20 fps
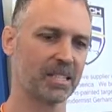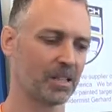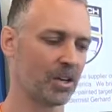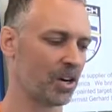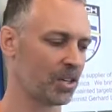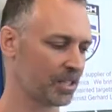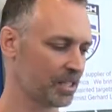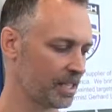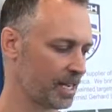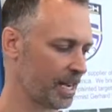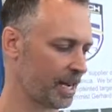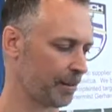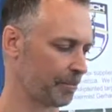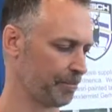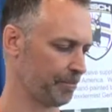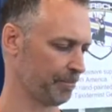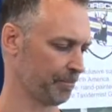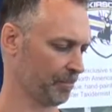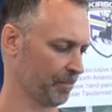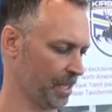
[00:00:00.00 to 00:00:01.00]
a long time.
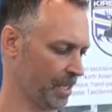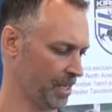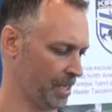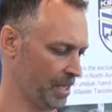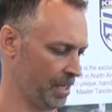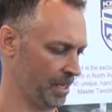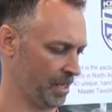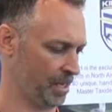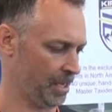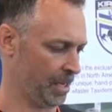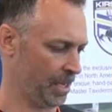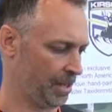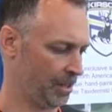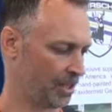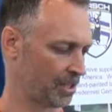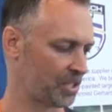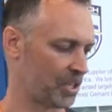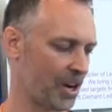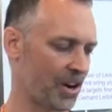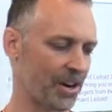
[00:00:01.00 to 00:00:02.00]

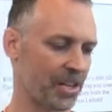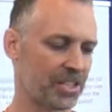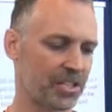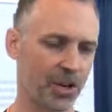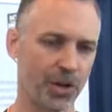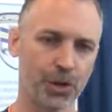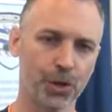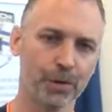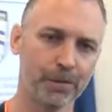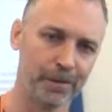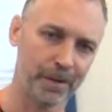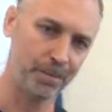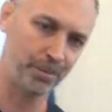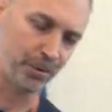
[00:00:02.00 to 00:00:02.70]
The targets are UV